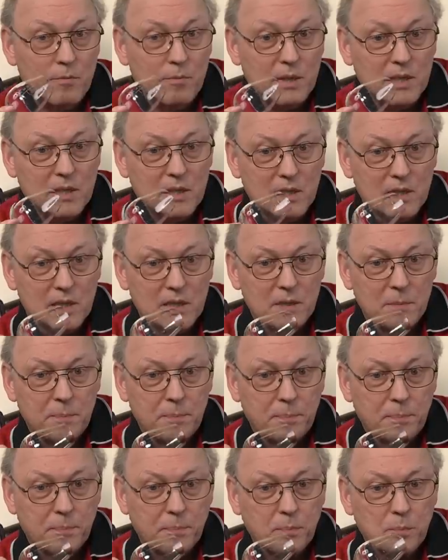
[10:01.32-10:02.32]
of
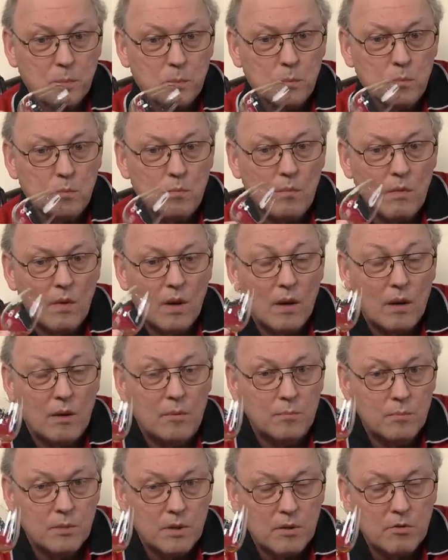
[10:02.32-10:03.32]
bitterness.
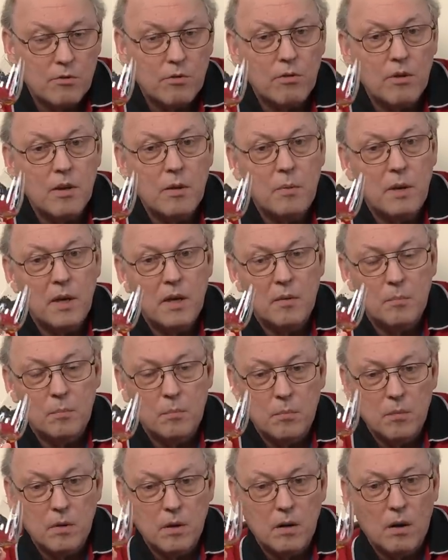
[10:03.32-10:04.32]
Creamy,
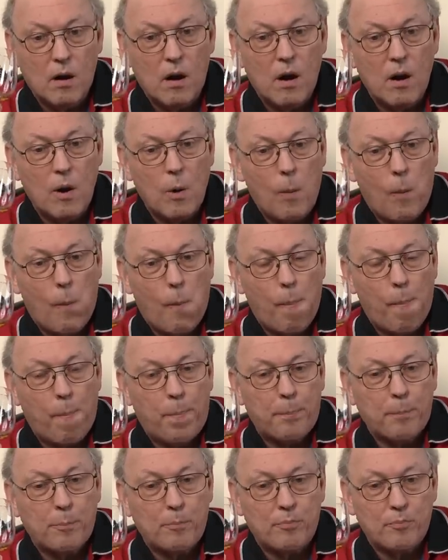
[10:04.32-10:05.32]
long,
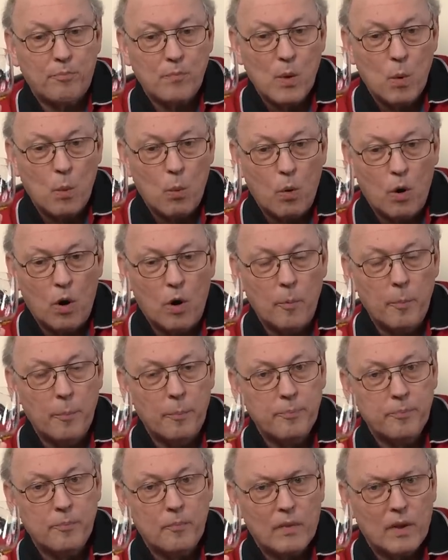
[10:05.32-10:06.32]

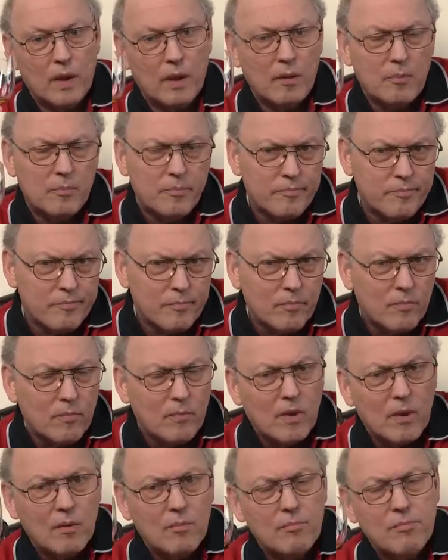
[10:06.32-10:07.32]
warm,
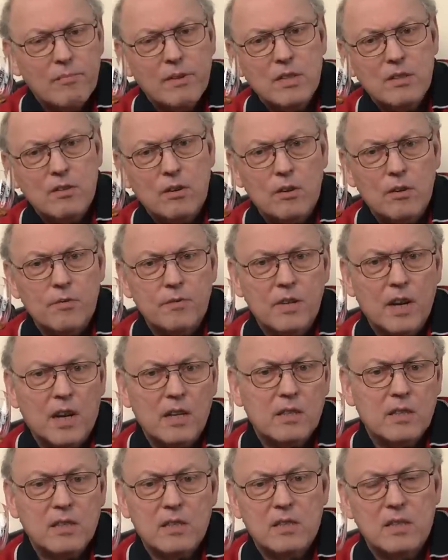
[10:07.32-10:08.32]
sort of
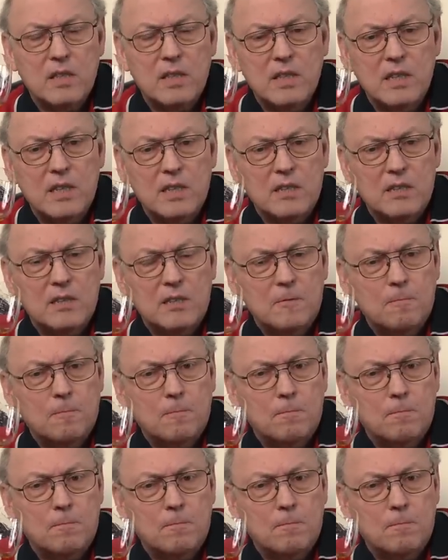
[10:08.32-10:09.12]
nuts in it.